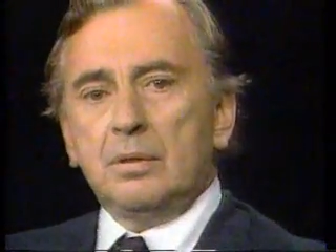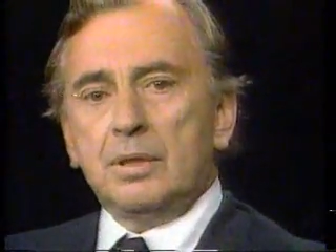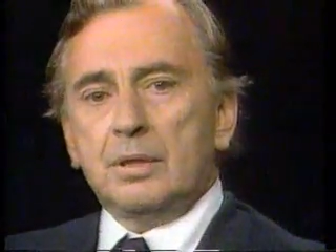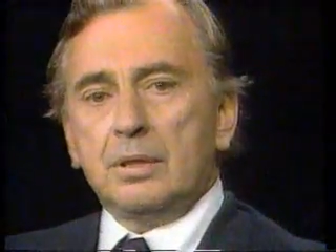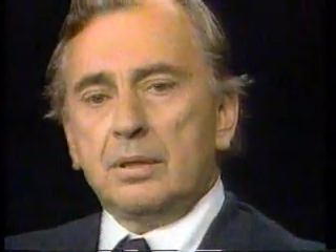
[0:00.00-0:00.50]

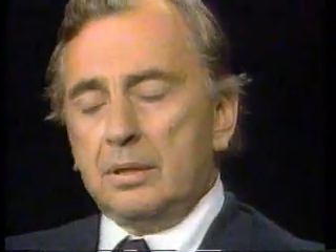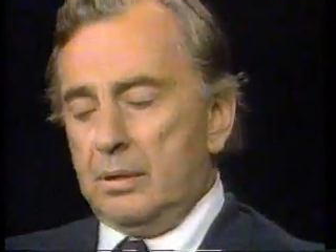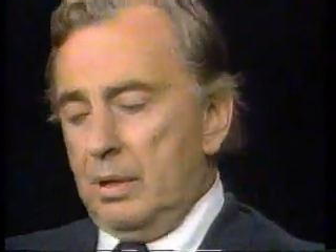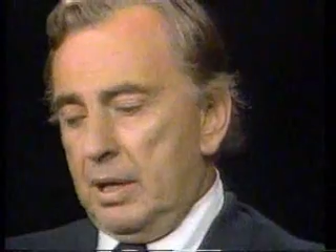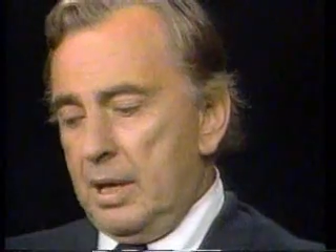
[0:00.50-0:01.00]
which The
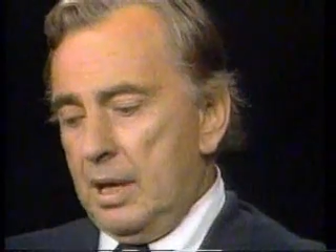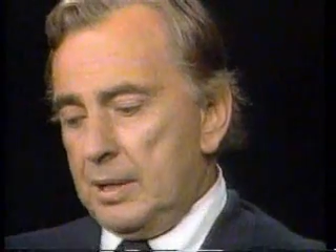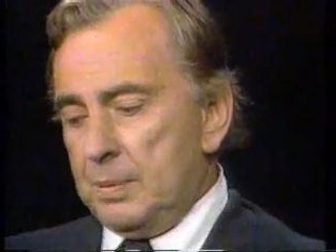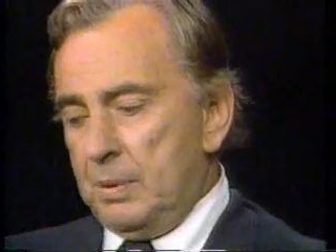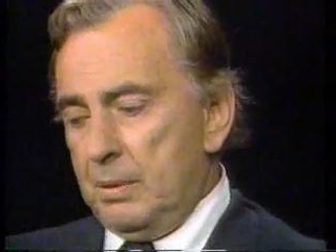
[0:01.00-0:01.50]
Great
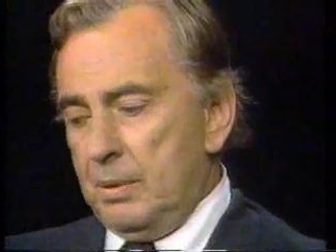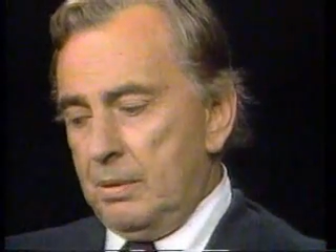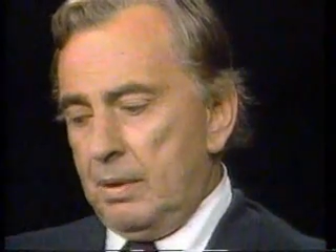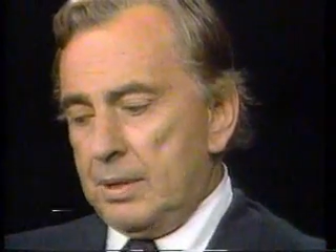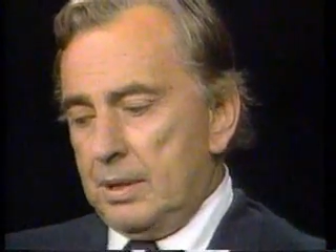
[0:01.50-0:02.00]
Gatsby, but
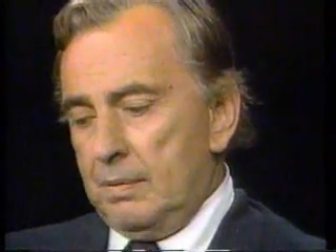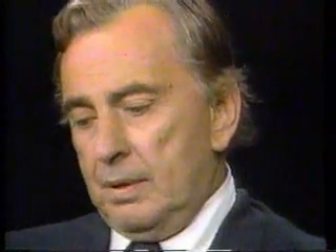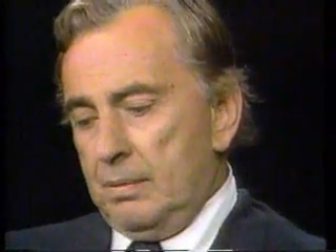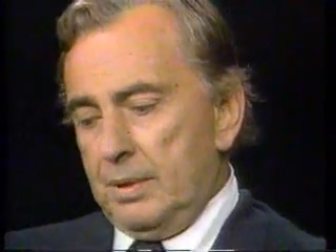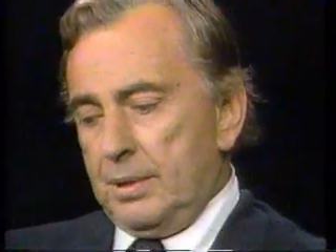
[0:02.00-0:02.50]
the rest of
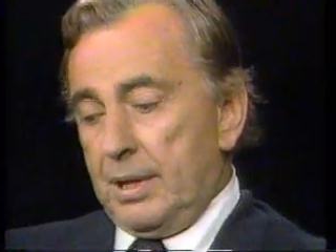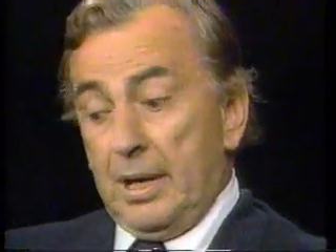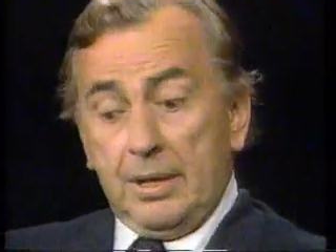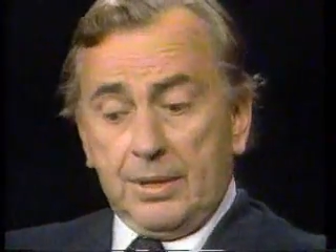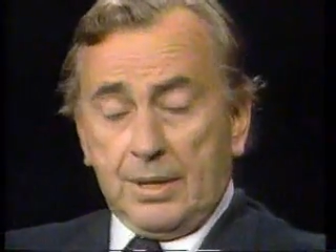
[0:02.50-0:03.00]
it was
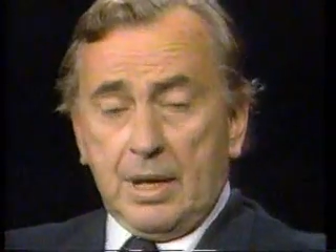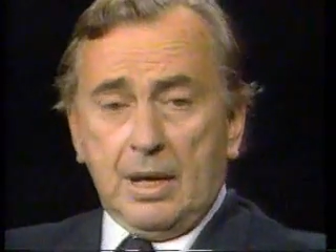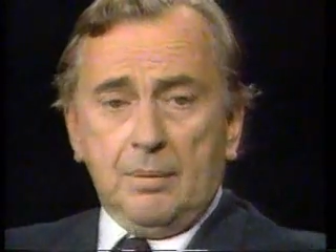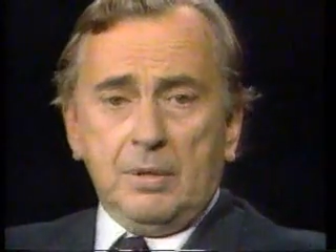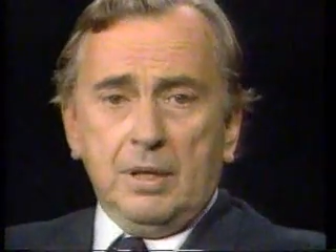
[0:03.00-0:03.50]
kind of sad.